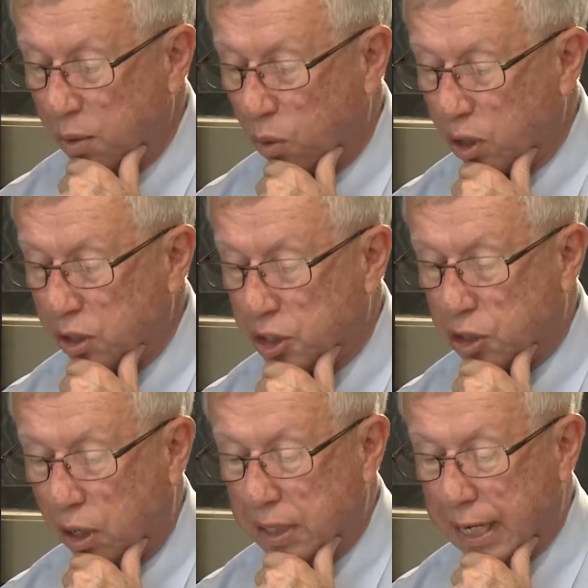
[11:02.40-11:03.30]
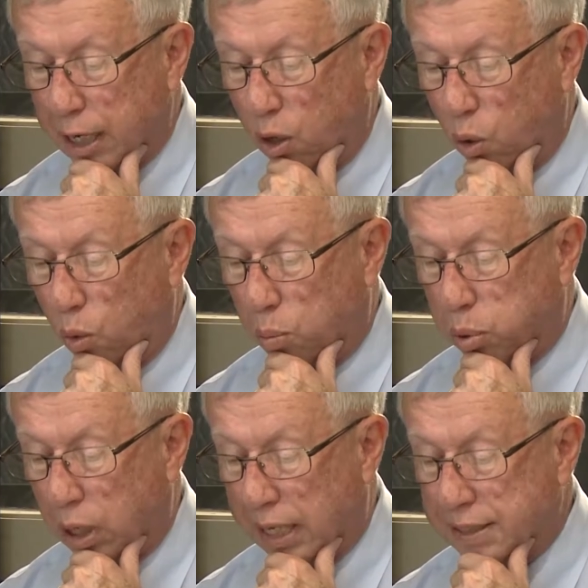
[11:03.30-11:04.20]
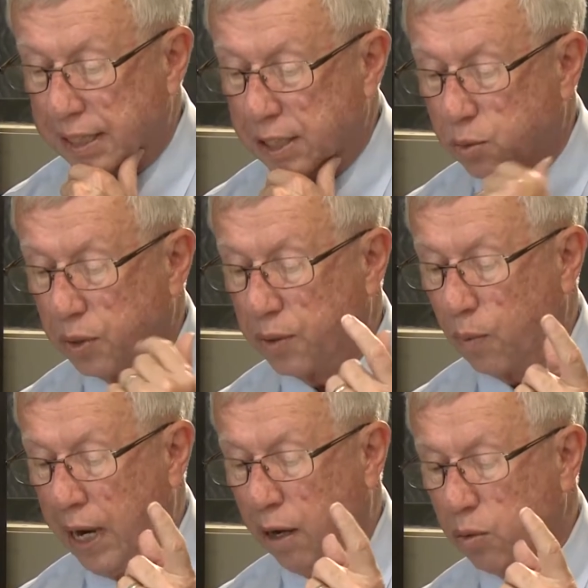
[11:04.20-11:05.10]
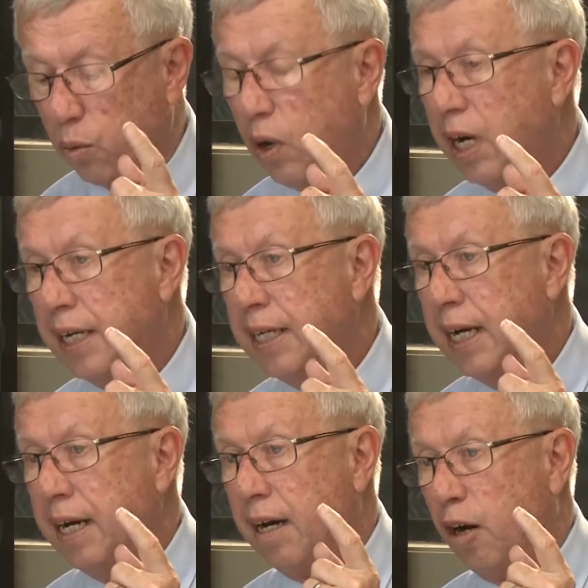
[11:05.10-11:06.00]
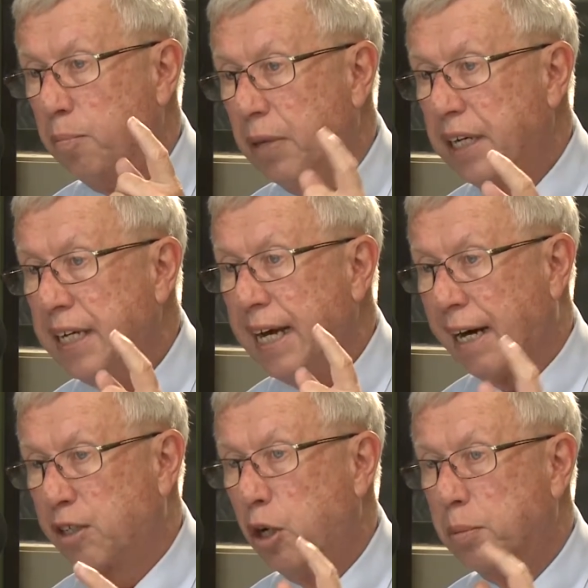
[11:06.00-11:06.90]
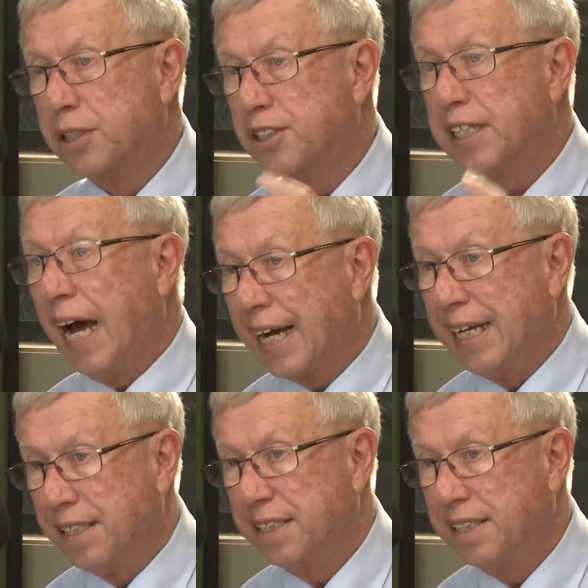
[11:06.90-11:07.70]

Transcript: we're going to start that whole process with round one on Monday, October 2nd.